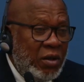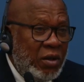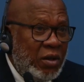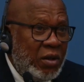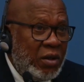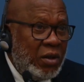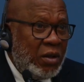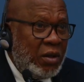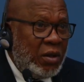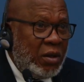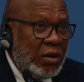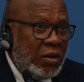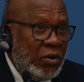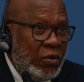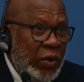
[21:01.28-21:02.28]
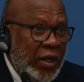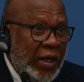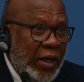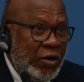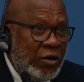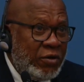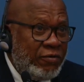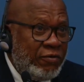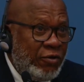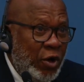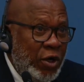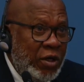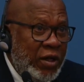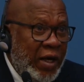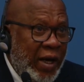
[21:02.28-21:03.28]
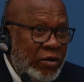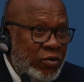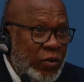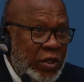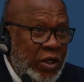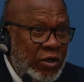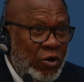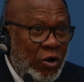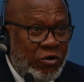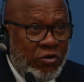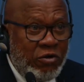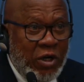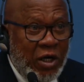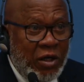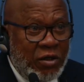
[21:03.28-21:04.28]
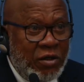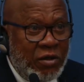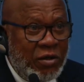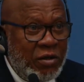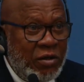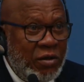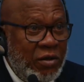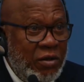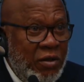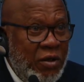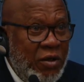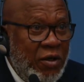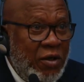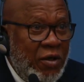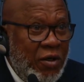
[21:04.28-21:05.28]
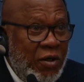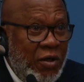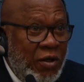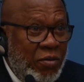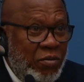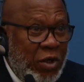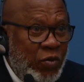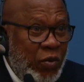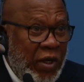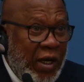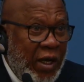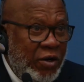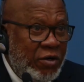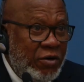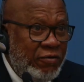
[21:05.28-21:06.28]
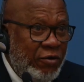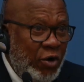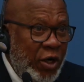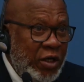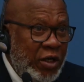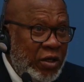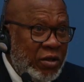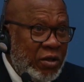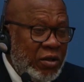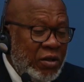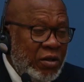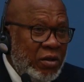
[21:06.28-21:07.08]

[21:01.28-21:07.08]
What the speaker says: We cannot avoid that. We did not create it, but we cannot avoid it.